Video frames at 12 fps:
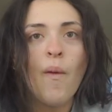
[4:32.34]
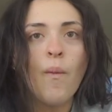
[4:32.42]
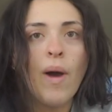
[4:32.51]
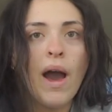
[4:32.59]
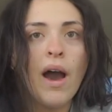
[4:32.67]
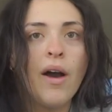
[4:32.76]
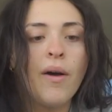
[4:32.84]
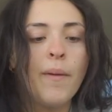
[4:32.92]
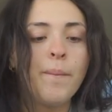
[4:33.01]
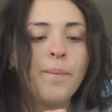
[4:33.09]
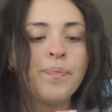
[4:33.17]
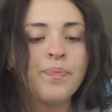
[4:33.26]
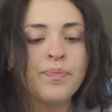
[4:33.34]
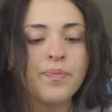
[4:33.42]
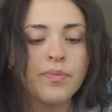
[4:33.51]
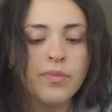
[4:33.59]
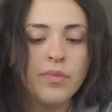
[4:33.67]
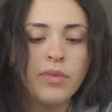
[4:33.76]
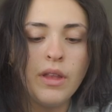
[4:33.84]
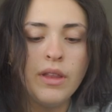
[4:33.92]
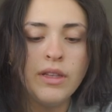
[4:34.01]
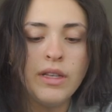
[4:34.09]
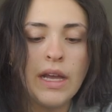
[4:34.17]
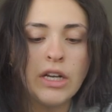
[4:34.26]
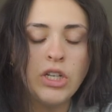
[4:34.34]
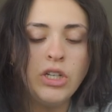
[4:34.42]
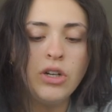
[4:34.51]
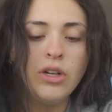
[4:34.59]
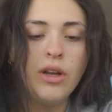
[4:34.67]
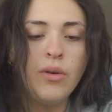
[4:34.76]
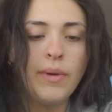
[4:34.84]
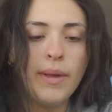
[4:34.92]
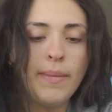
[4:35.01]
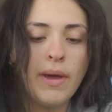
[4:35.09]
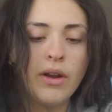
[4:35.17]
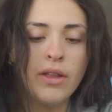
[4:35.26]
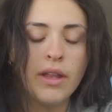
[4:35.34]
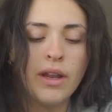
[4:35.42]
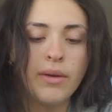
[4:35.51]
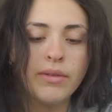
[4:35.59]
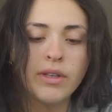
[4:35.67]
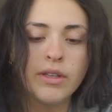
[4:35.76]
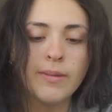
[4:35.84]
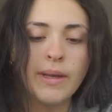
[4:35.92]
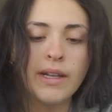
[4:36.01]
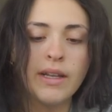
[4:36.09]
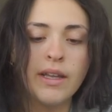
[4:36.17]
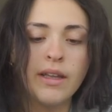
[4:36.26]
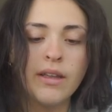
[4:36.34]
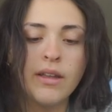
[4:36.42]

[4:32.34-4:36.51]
Wow. This actually turned out way better than I was expecting.